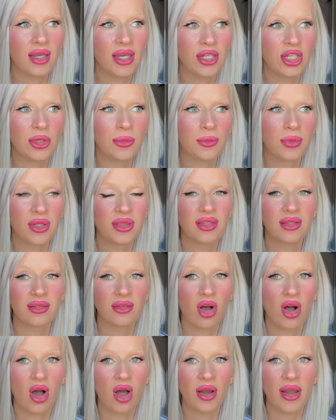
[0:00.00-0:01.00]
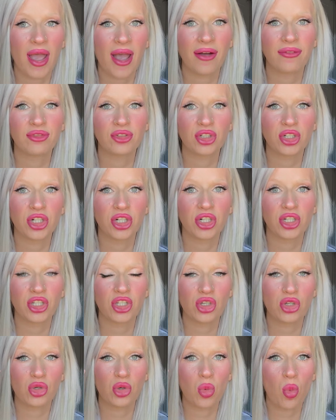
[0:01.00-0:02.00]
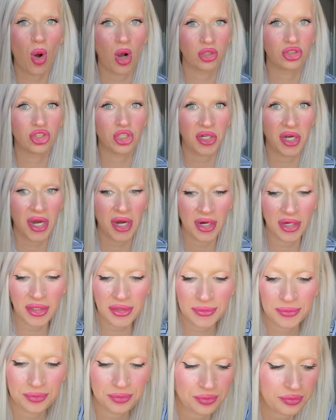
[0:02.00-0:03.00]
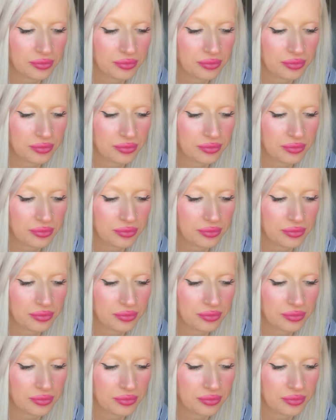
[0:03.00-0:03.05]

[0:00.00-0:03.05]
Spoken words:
and you put this on after you wash your hair.